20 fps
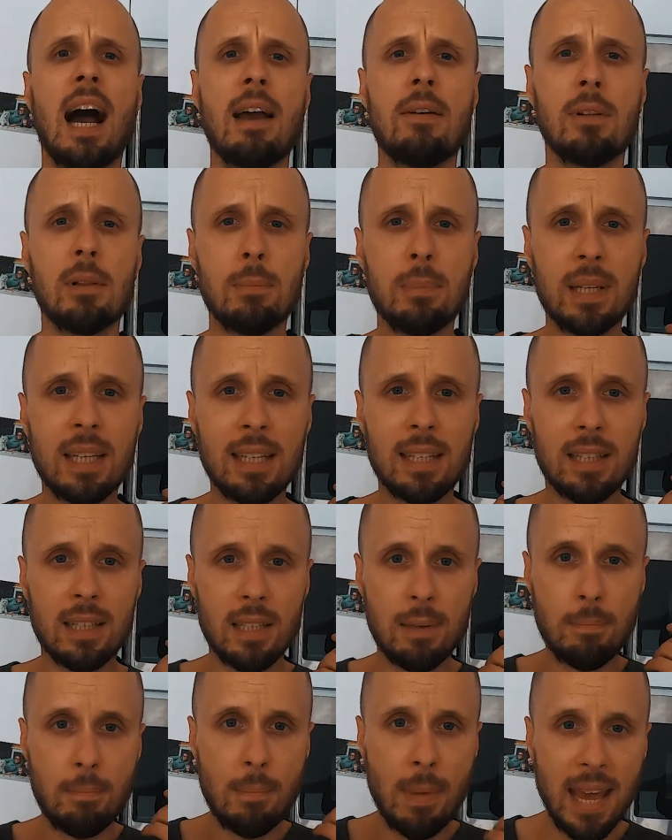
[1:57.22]
I will
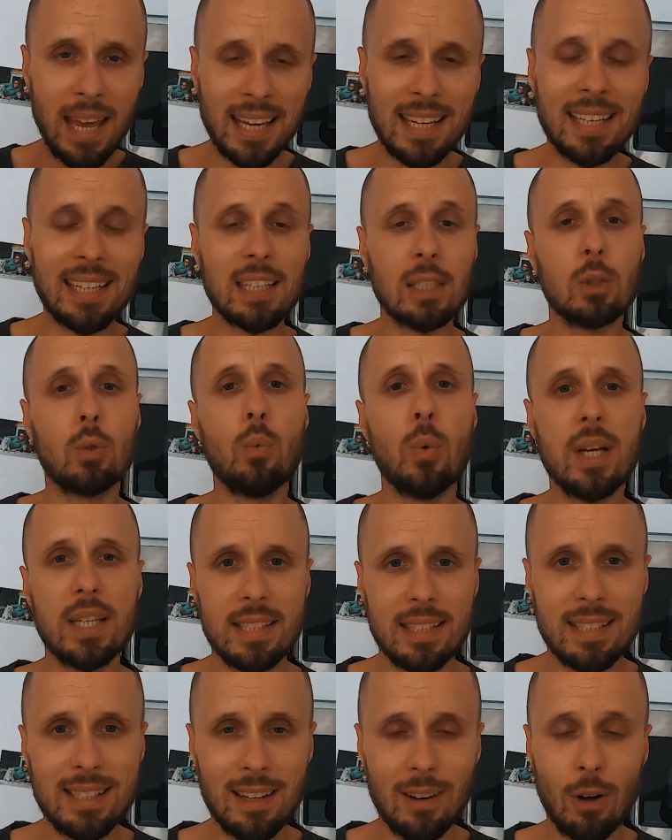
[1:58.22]
be making
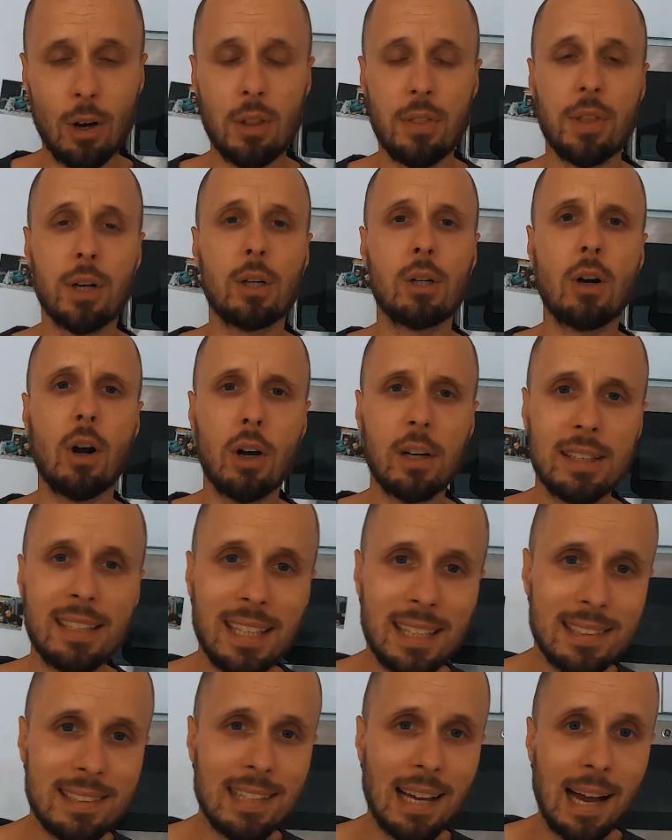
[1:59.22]
twists on the
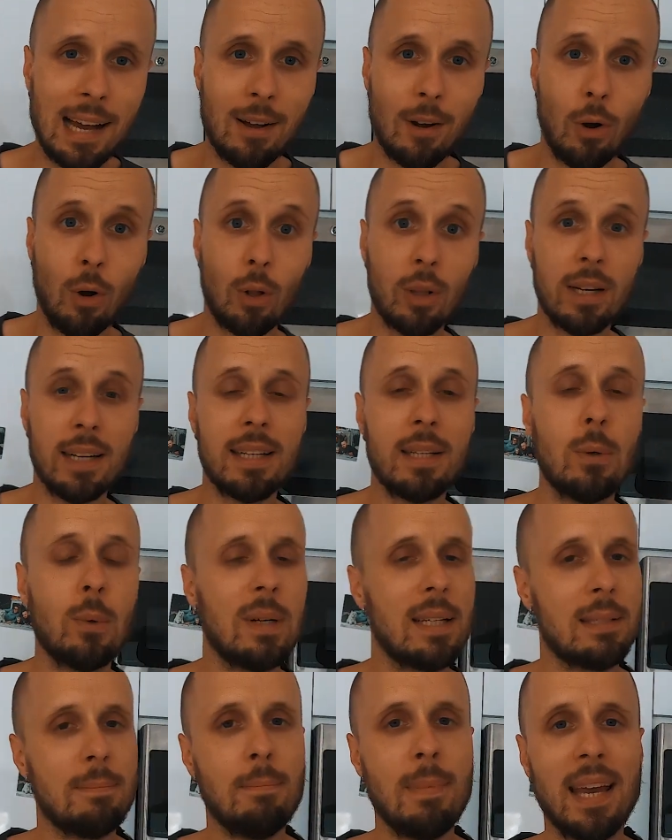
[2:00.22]
cocktails I
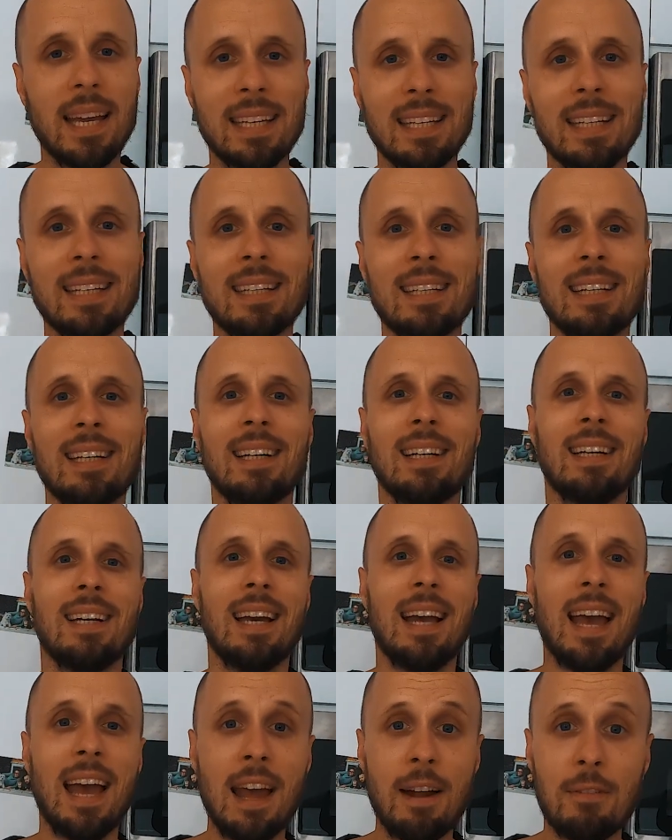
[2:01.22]
already was making
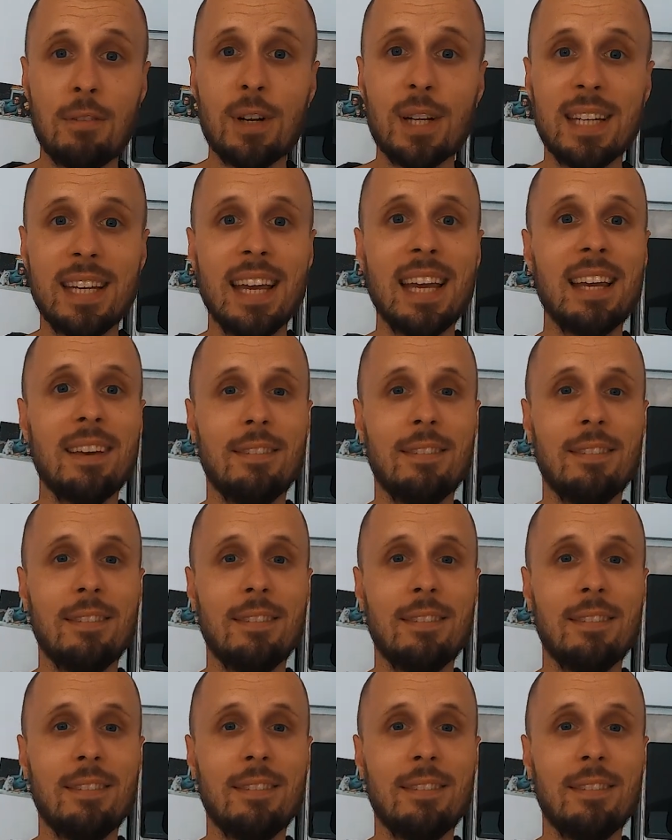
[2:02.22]
every